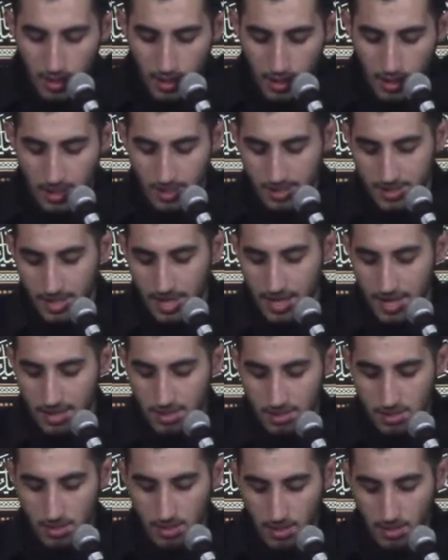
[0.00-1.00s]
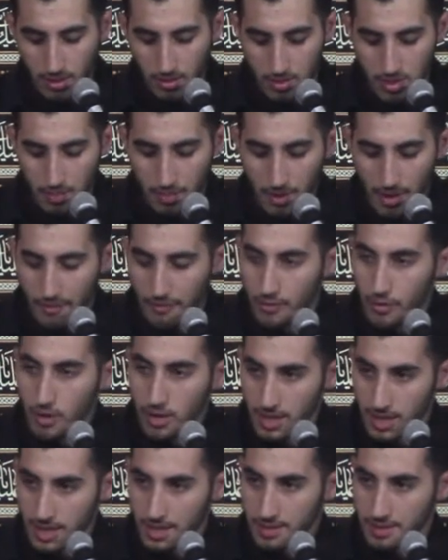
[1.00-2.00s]
He says there was about
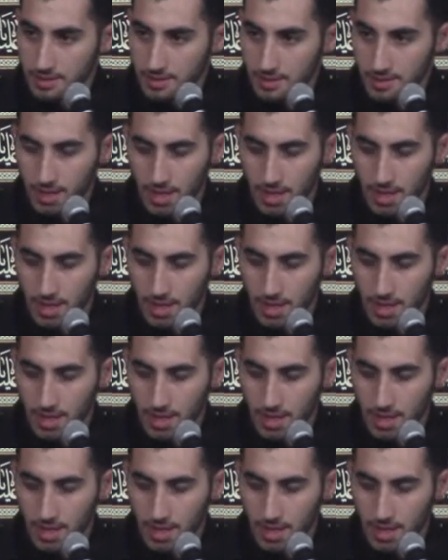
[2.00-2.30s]
40 leaders.